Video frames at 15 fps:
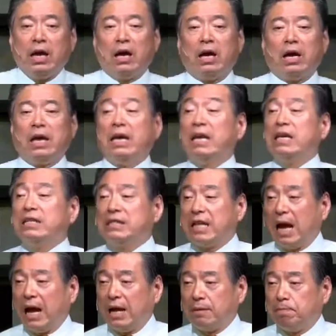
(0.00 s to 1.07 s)
Uh, it is
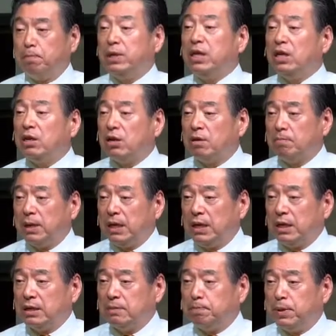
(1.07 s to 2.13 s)
not. Peter
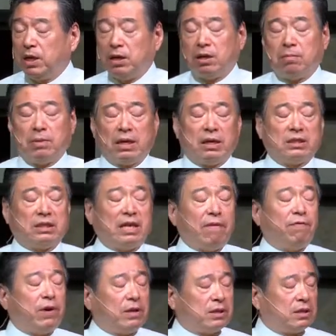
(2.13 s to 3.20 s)
means, Peter, uh,
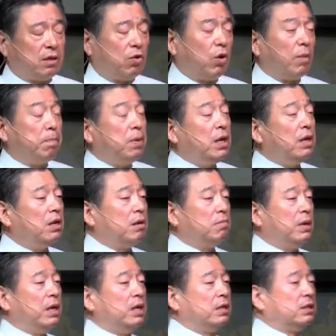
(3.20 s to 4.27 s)
Cephas or Peter
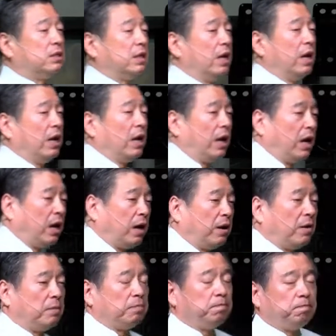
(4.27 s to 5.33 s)
means,
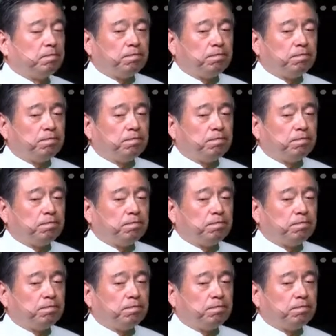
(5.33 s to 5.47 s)
um,